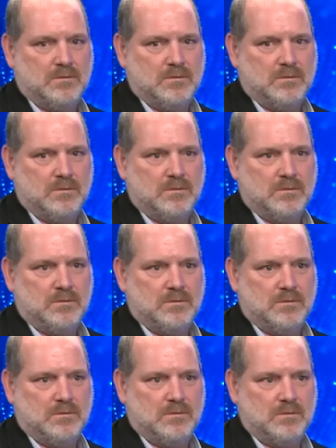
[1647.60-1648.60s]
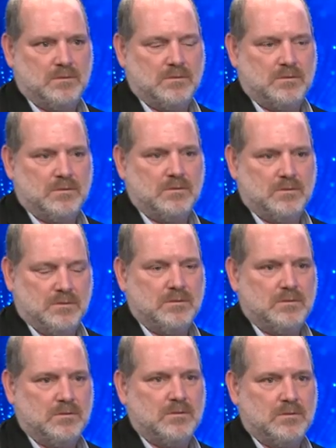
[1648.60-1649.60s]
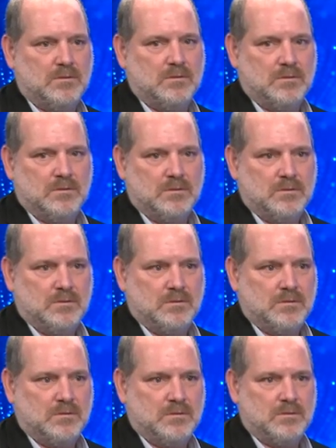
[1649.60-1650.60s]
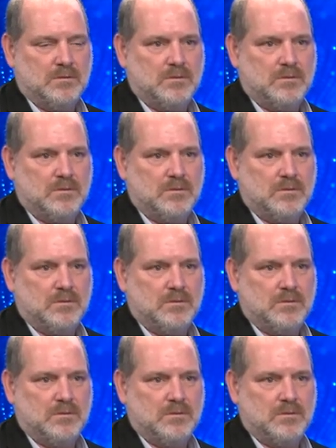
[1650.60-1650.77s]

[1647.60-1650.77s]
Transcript: (silent)